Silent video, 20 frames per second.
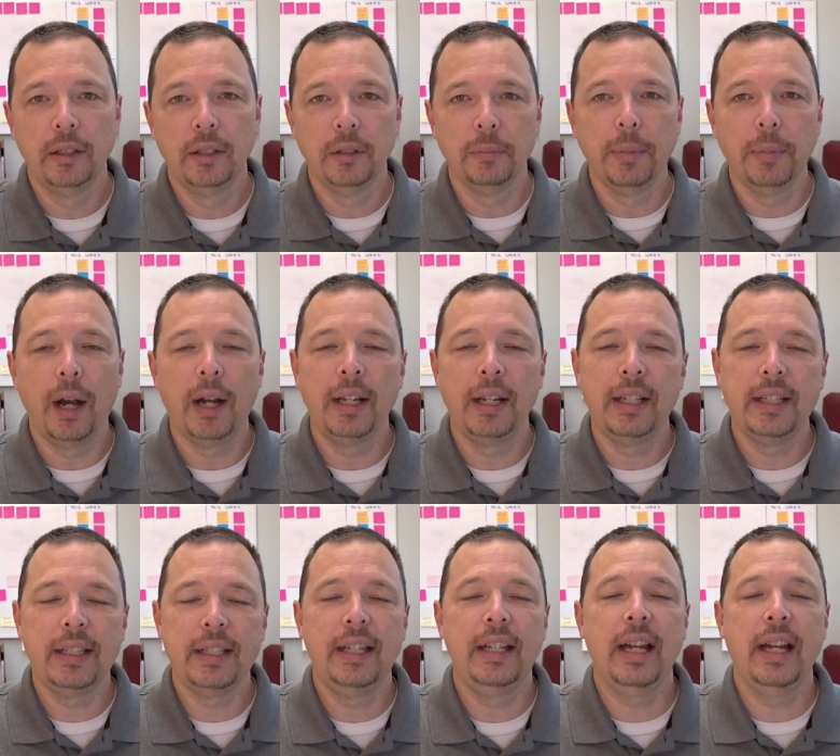Your body
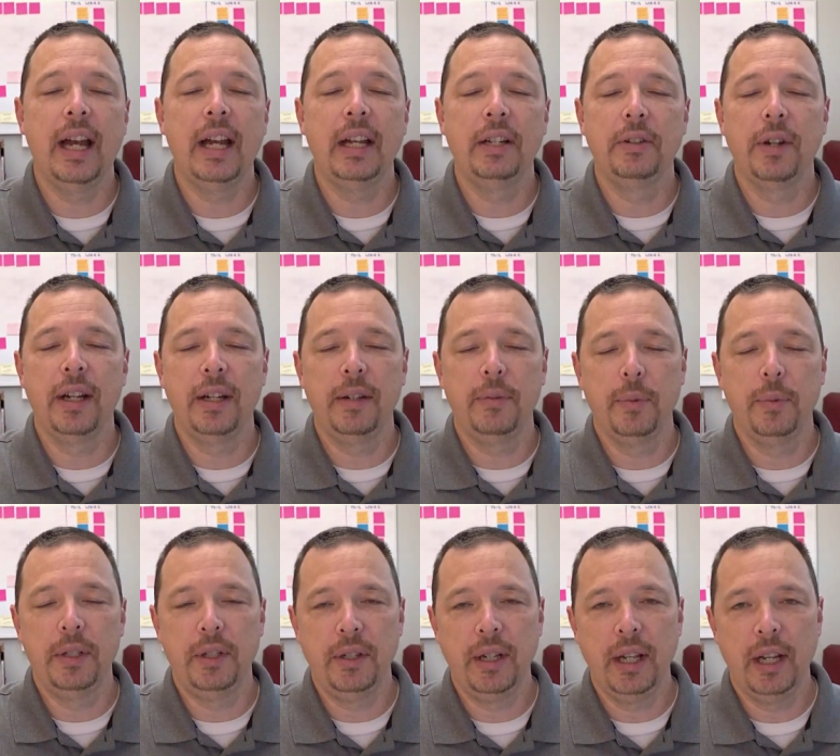is dehydrated
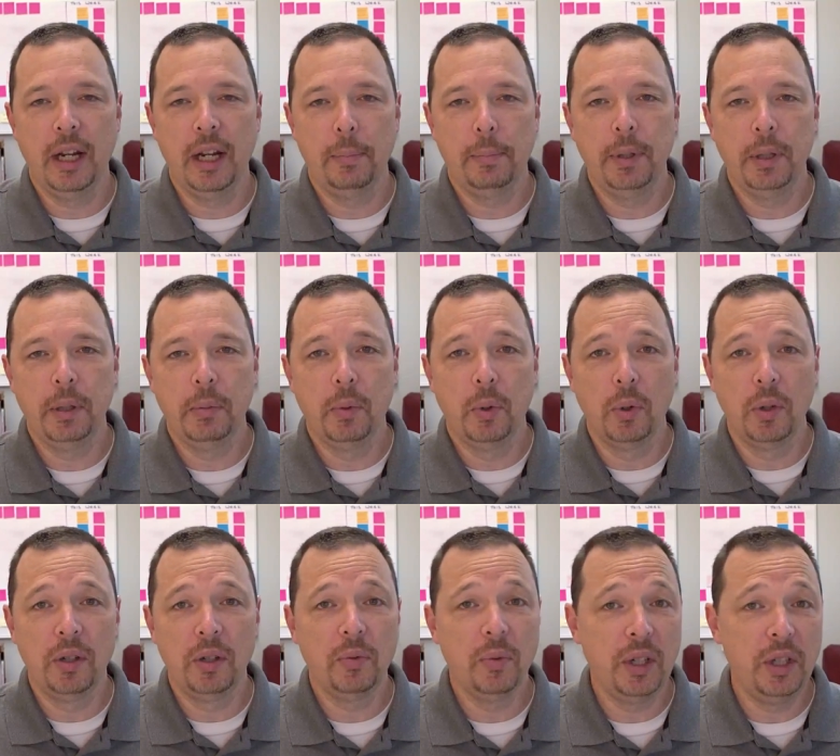when you get up in the
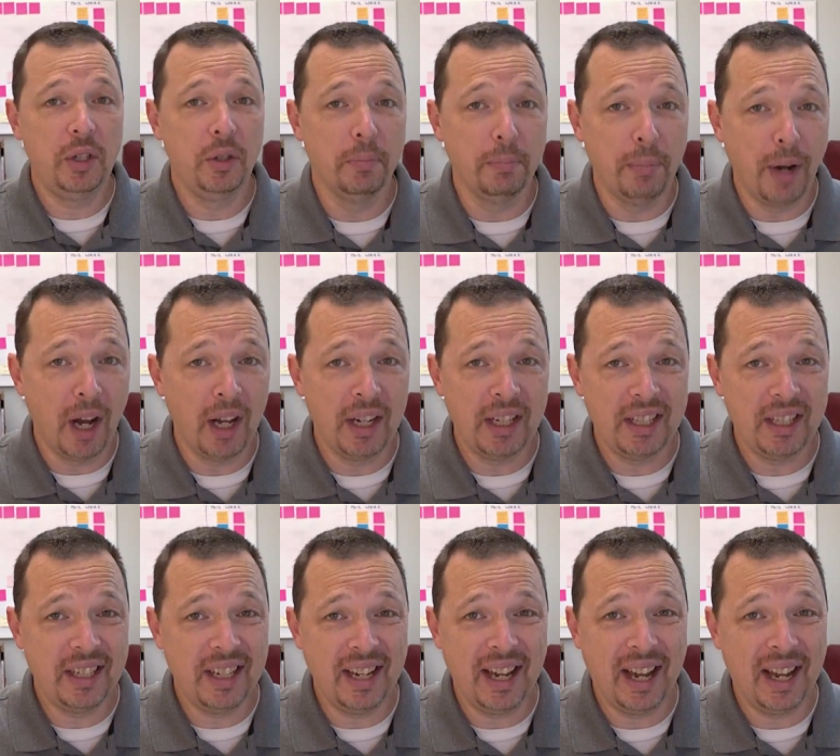morning. When your
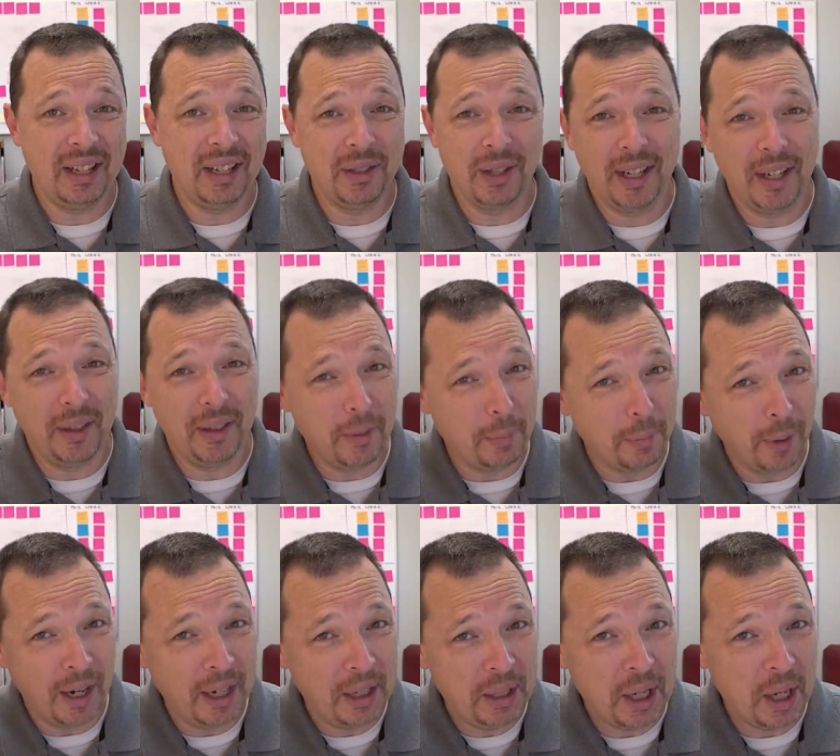body's dehydrated, the
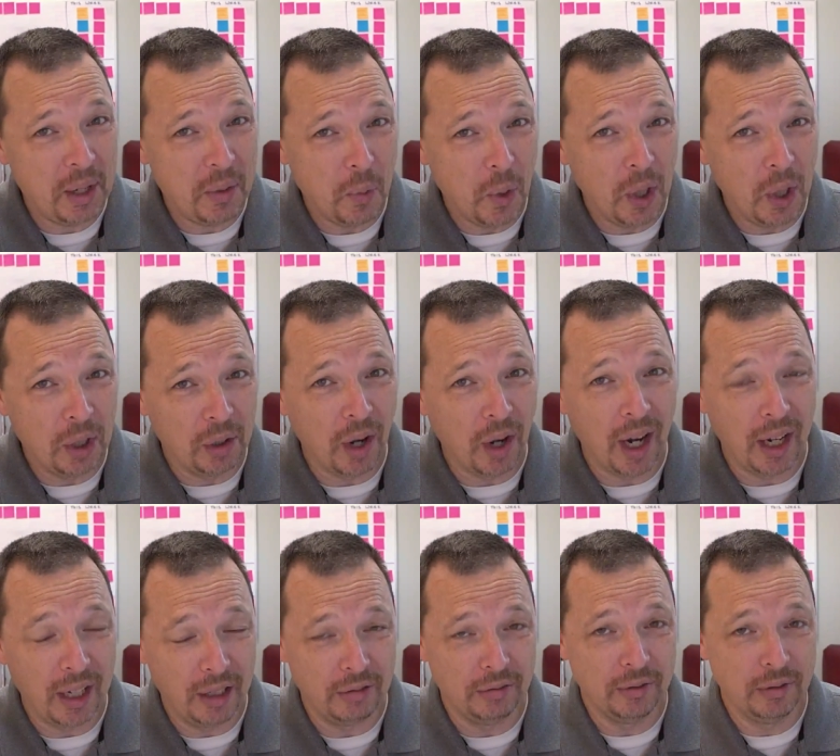brain doesn't work
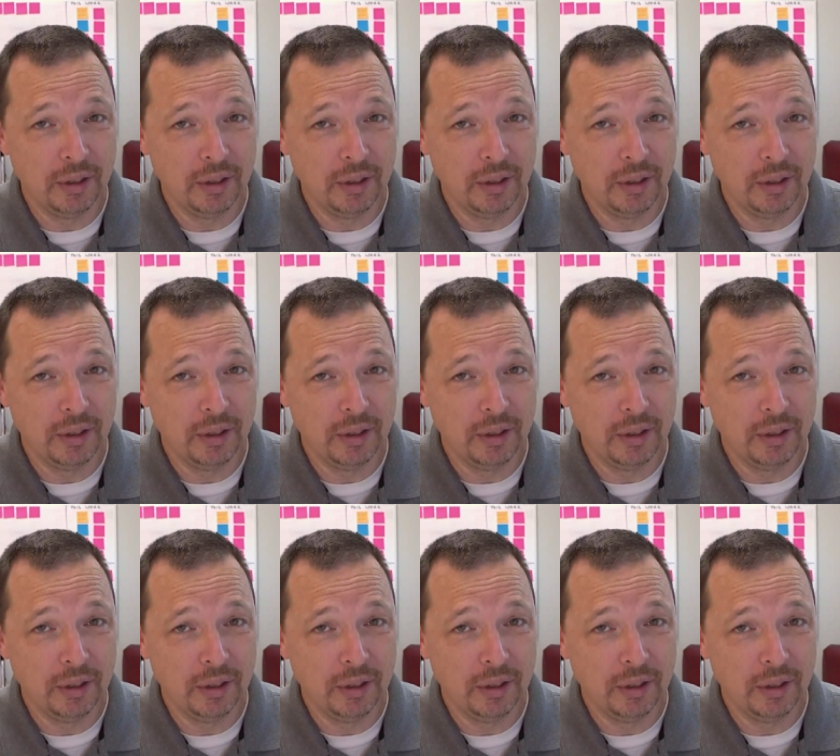right.